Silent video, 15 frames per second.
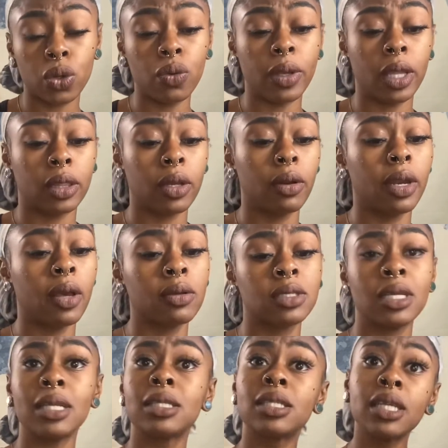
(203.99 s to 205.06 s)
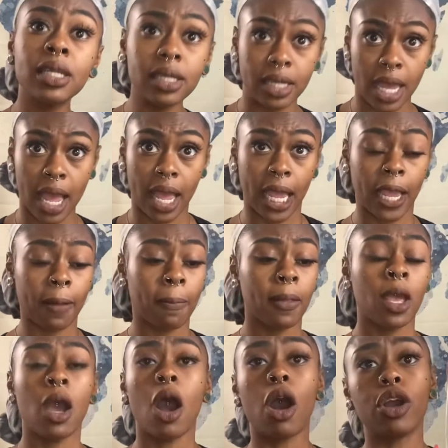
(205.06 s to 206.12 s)
get their nails done today
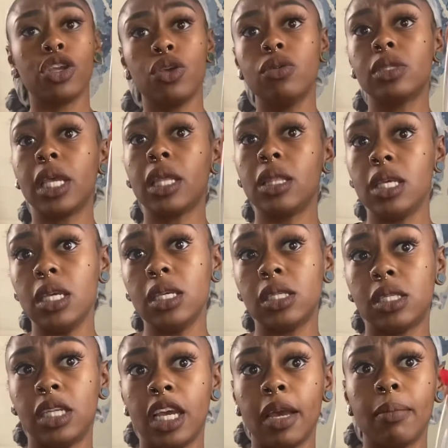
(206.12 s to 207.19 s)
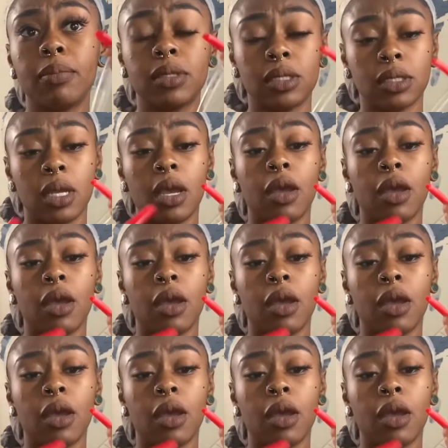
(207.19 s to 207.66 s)
are using these tips.